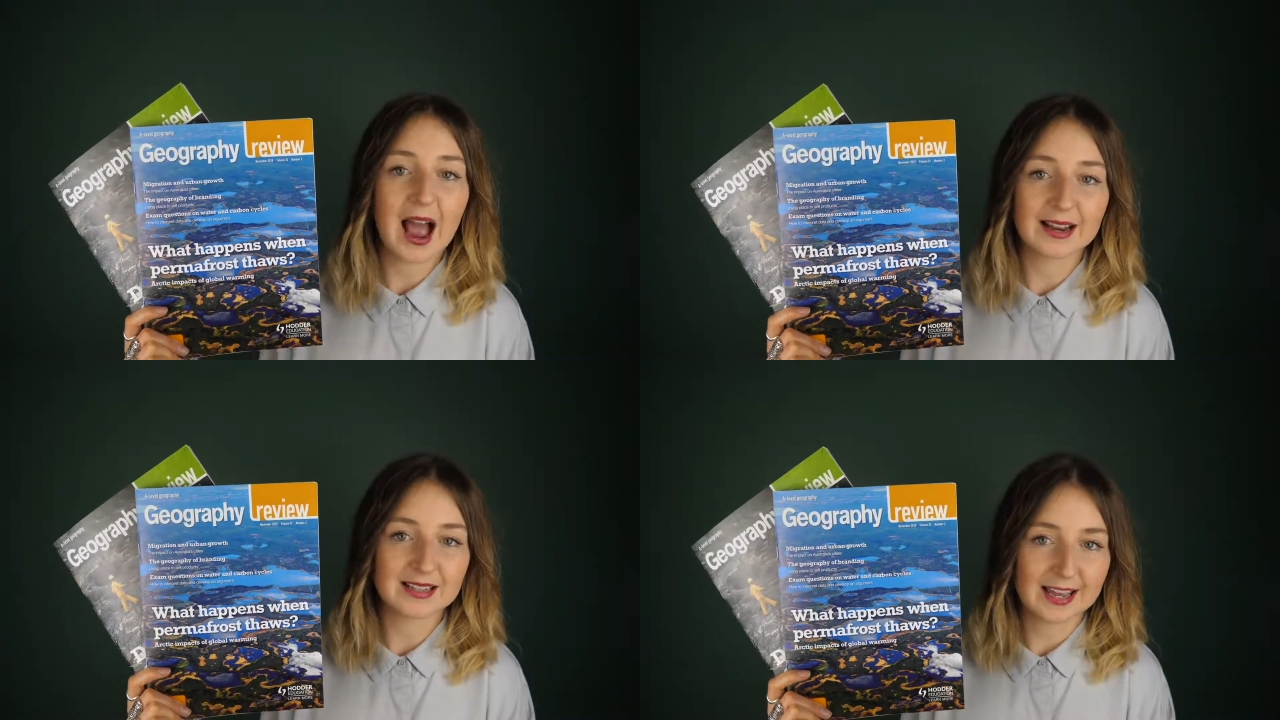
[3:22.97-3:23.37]

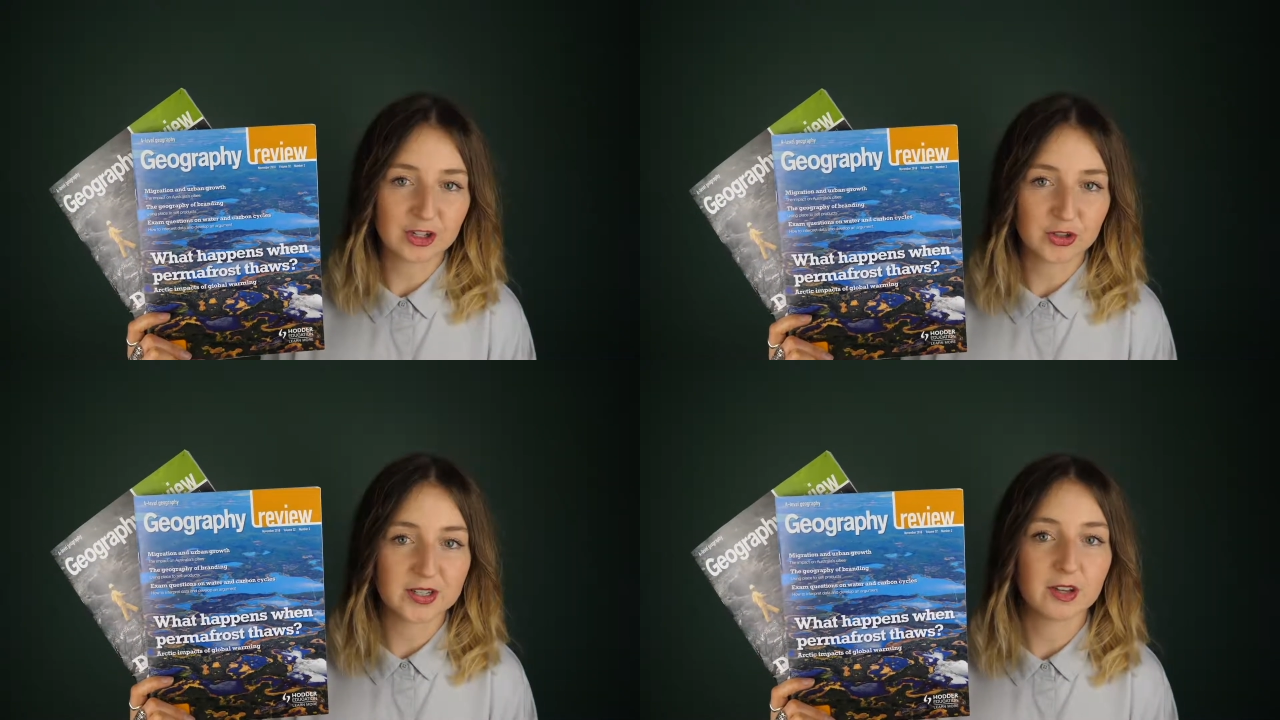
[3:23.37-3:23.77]
and
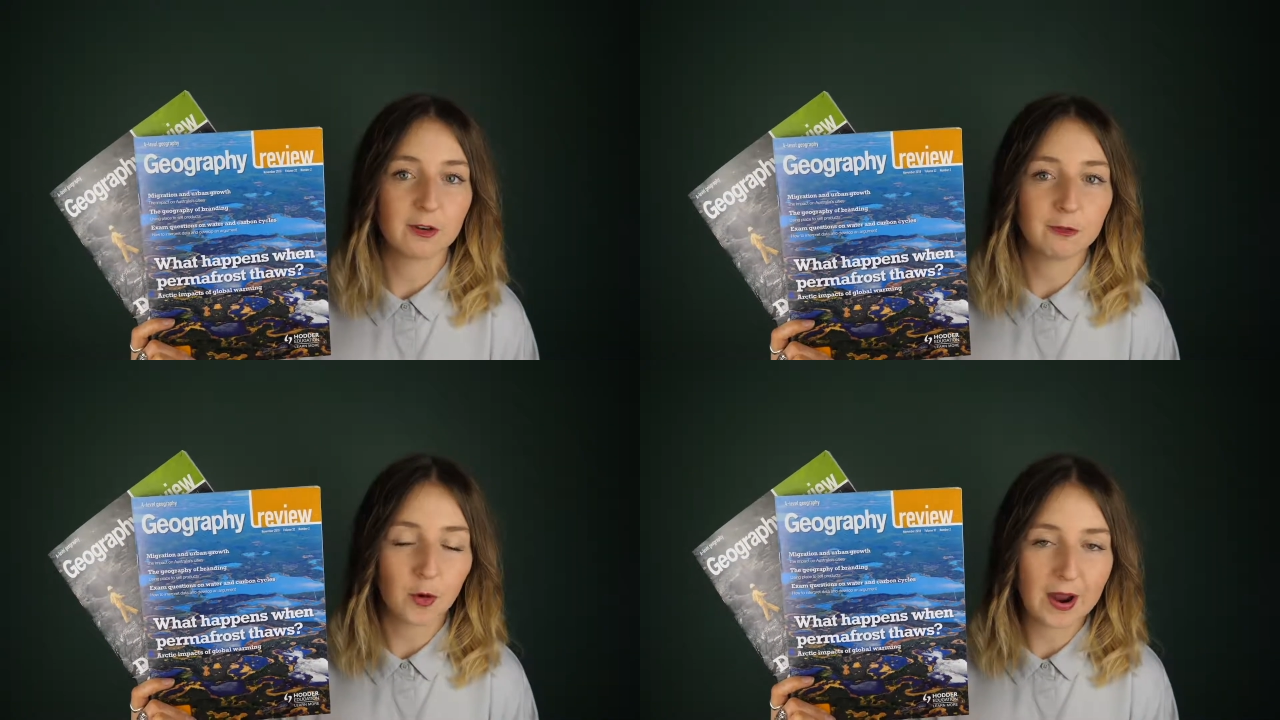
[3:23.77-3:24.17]
lecturers
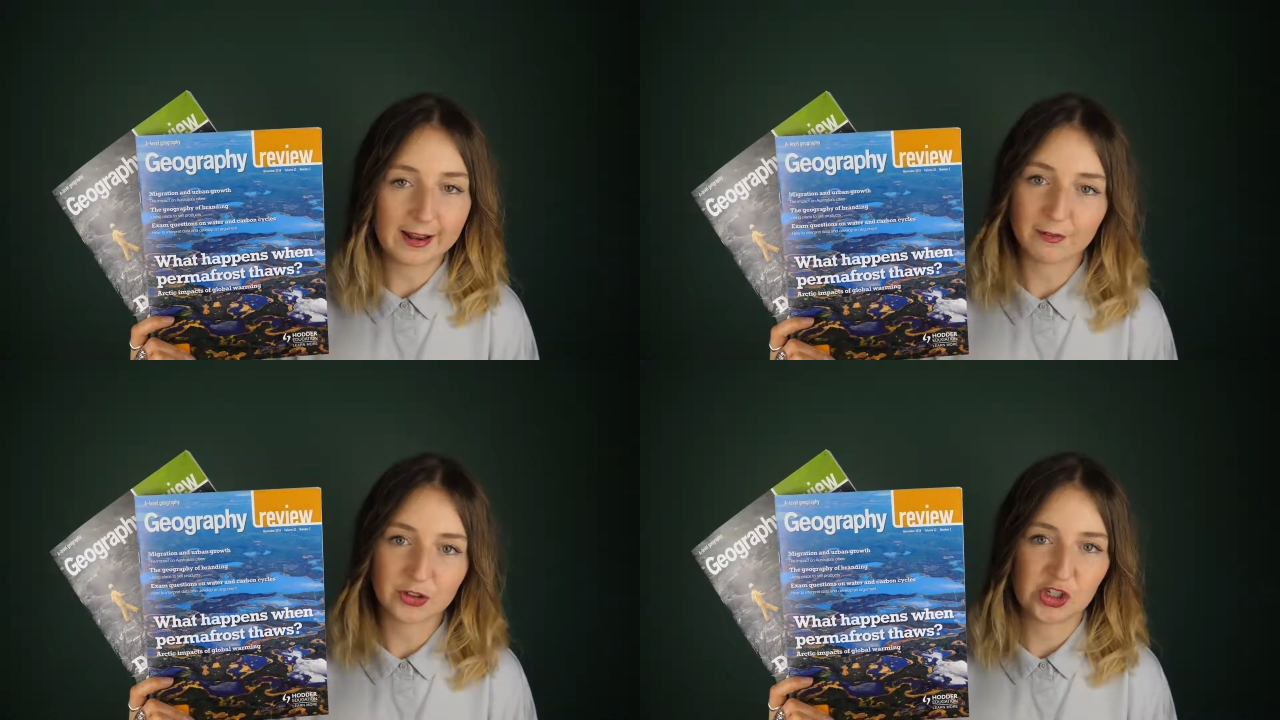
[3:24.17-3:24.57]
for
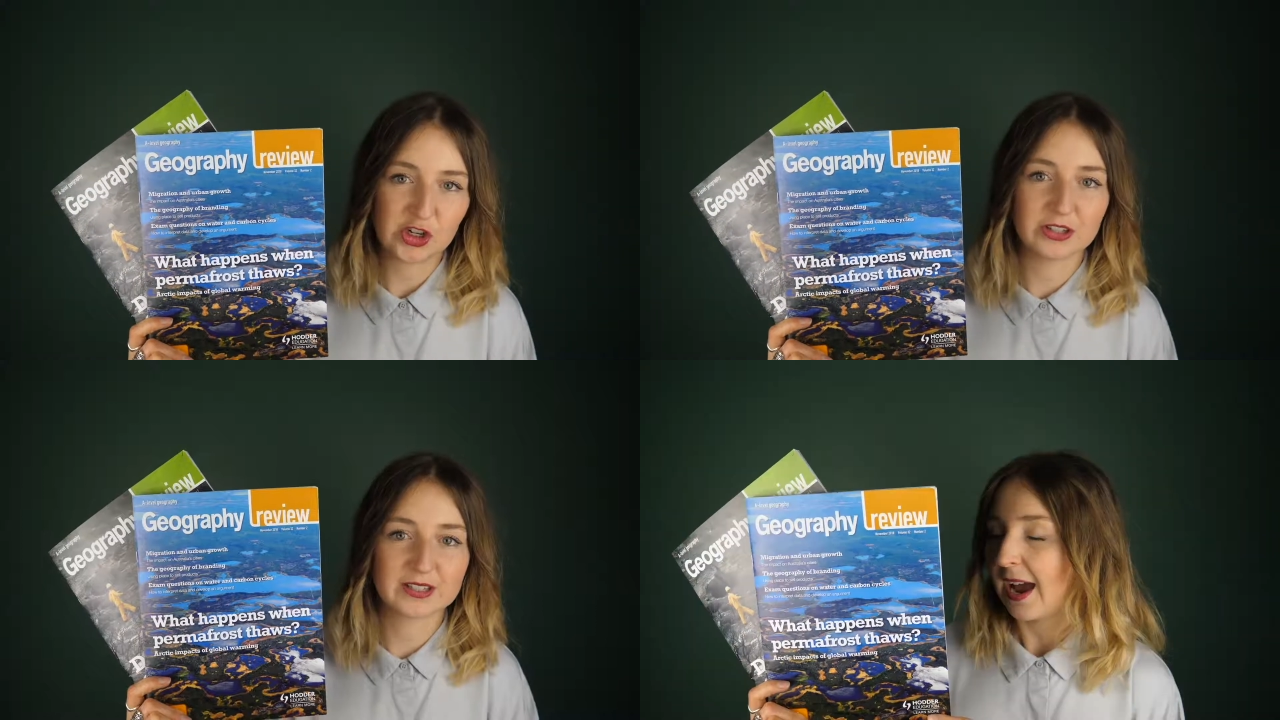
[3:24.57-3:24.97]
A-level students,